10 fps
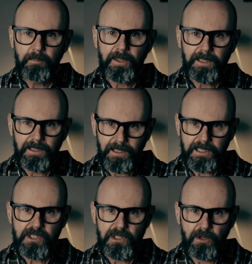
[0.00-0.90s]
but
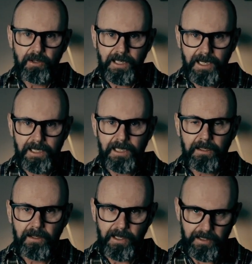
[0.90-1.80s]
let's not get
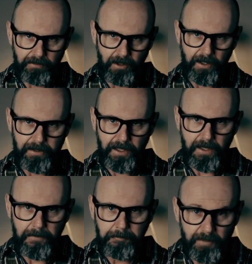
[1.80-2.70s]
into that right now.